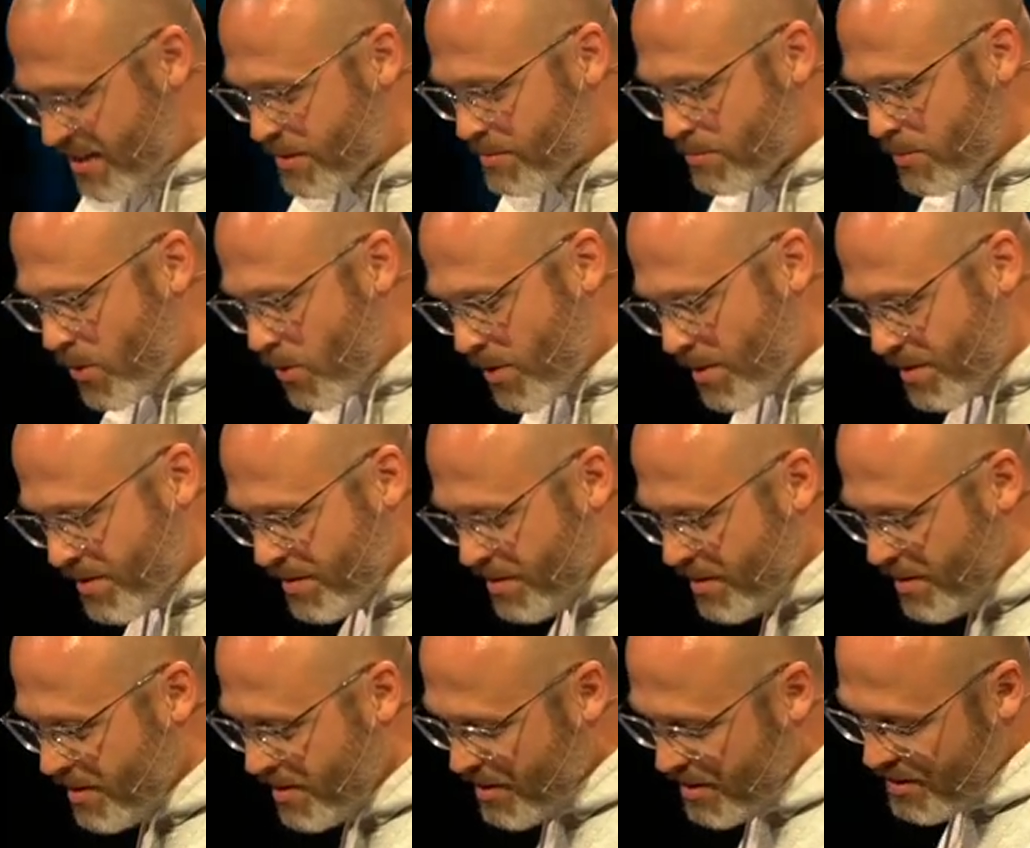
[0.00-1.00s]
And the
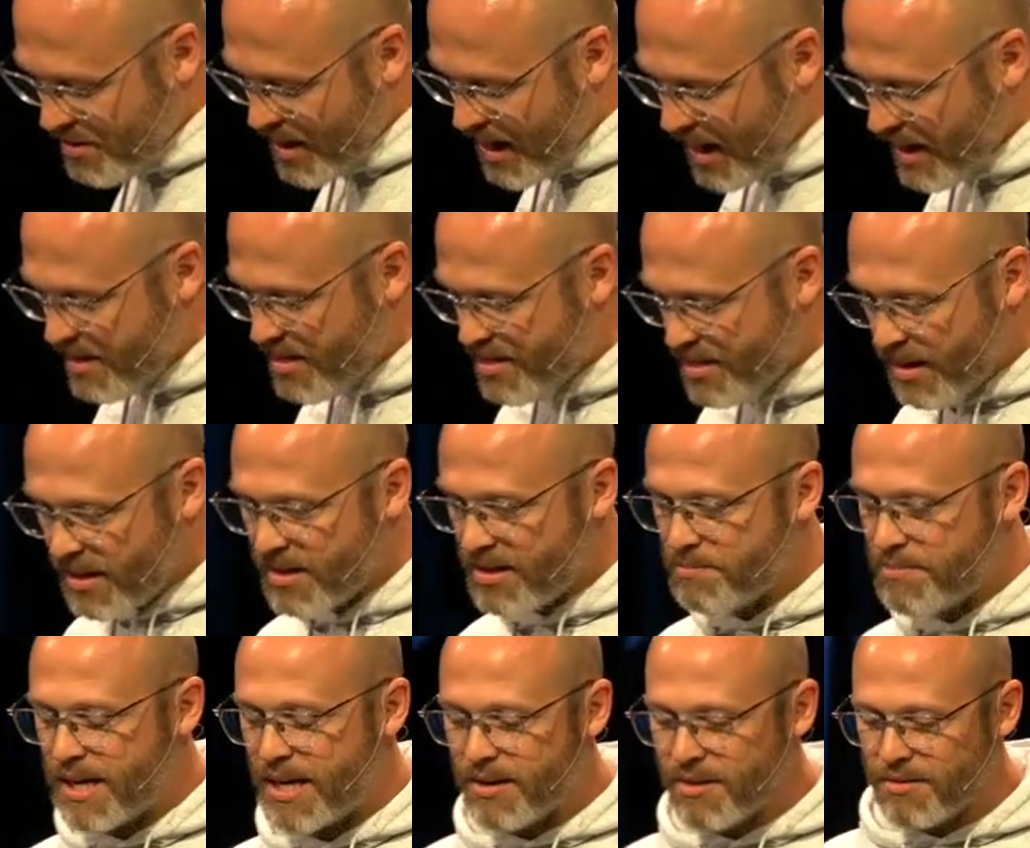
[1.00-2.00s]
more that I
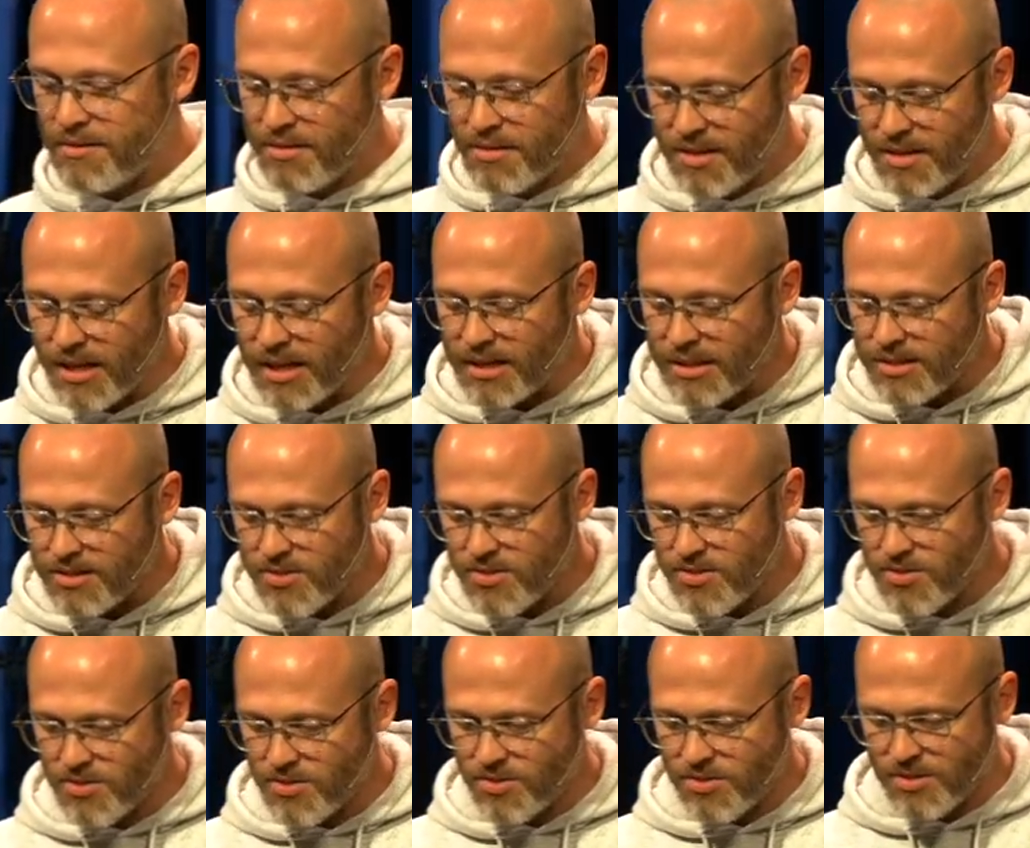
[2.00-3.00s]
think about
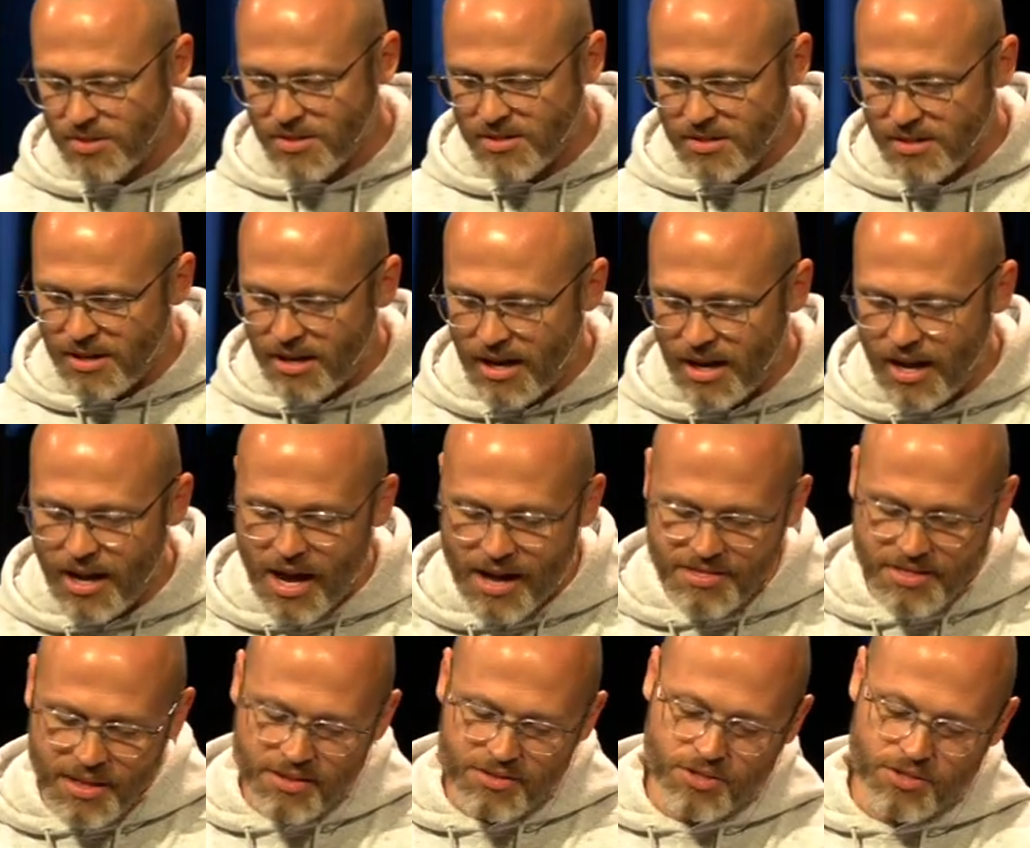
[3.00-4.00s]
this,
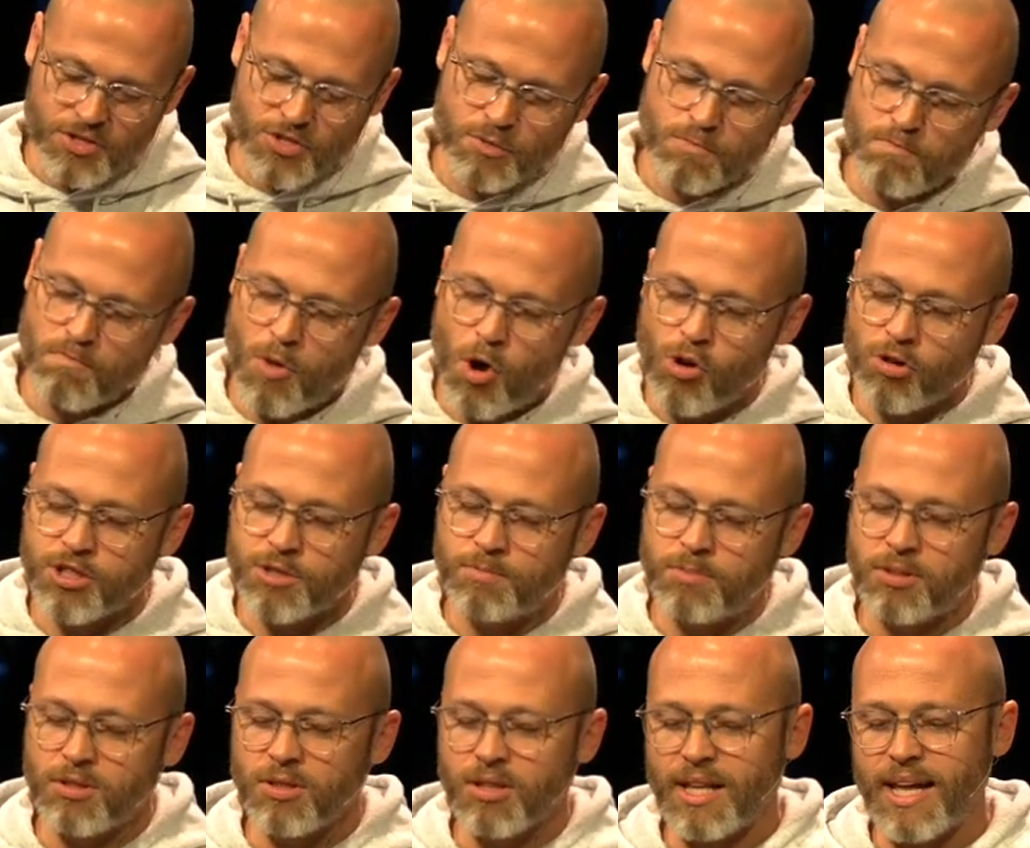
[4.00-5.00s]
I think there's
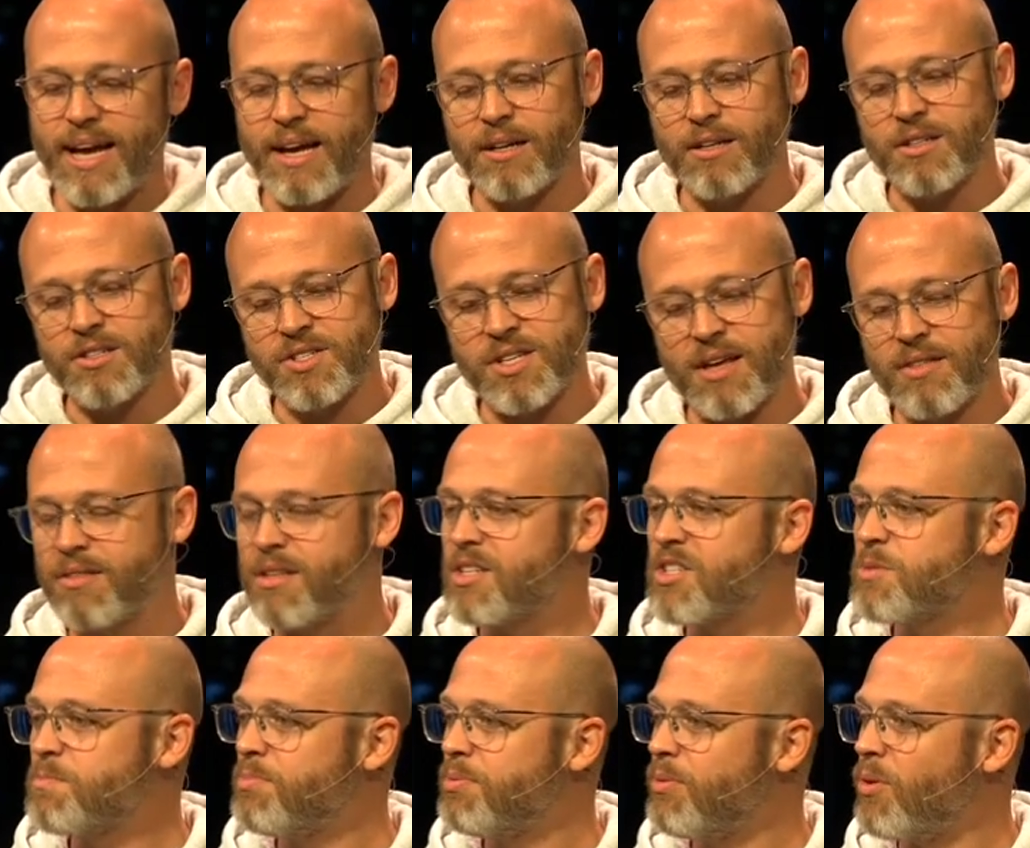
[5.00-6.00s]
multiple layers at
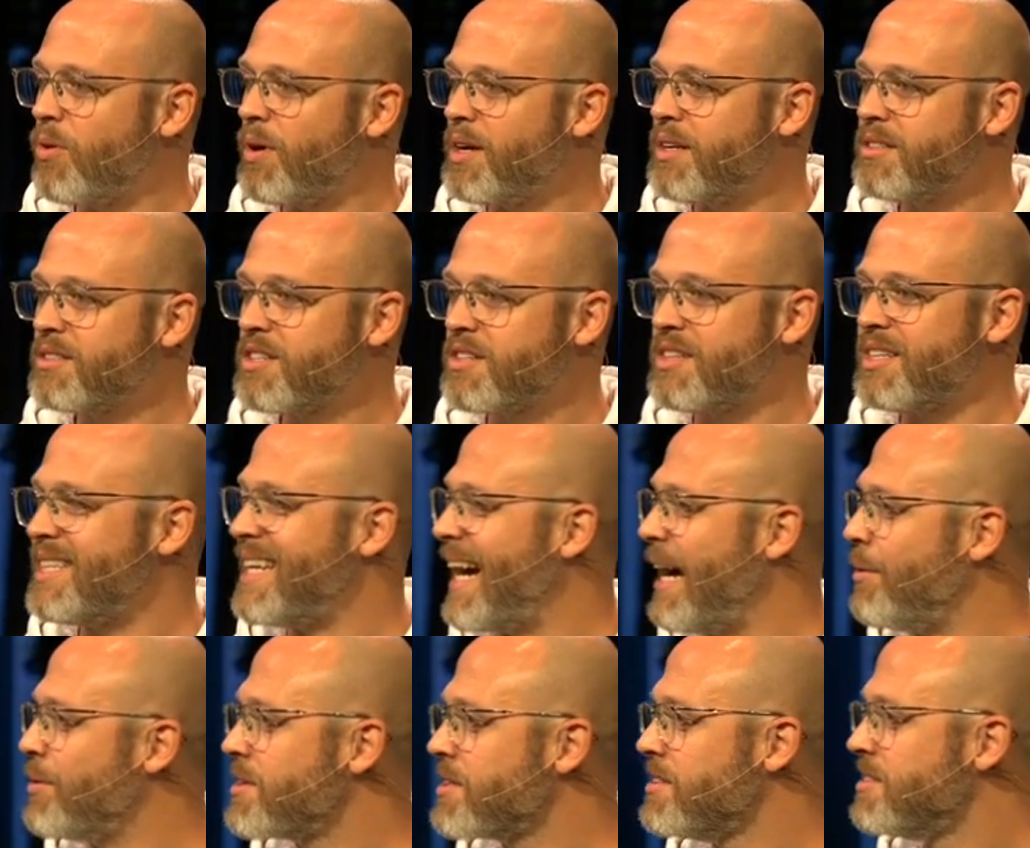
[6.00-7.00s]
this point to the
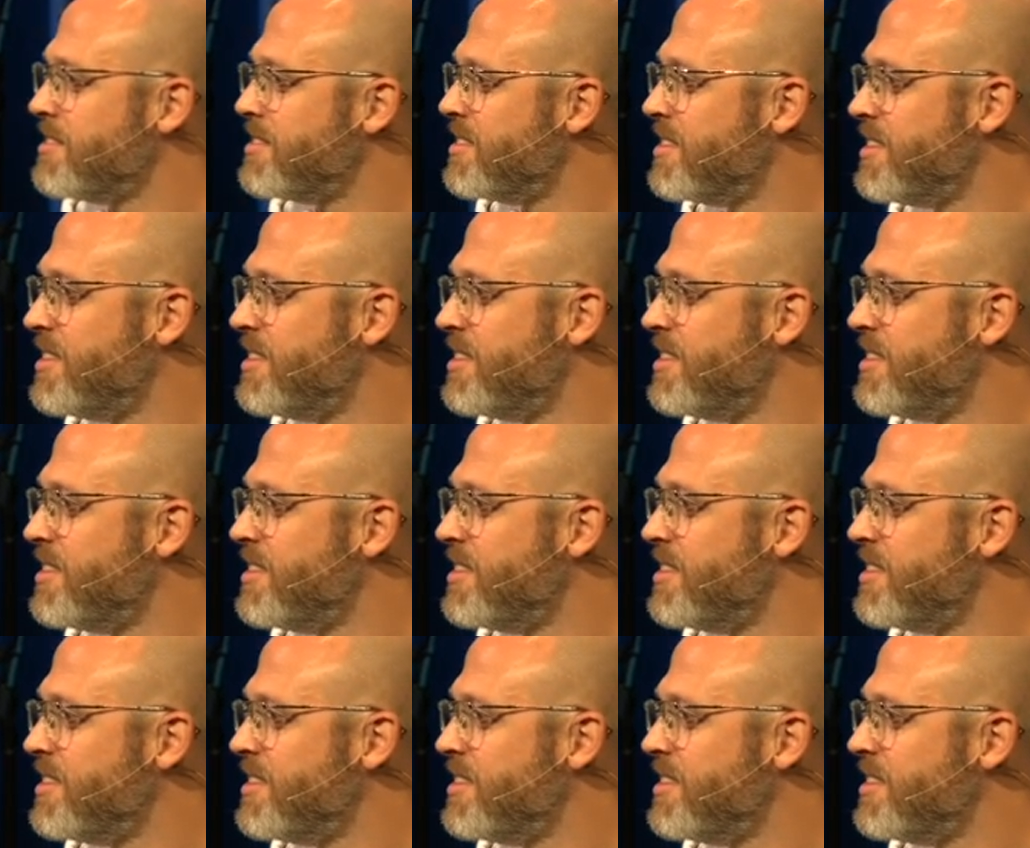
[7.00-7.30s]
doubt.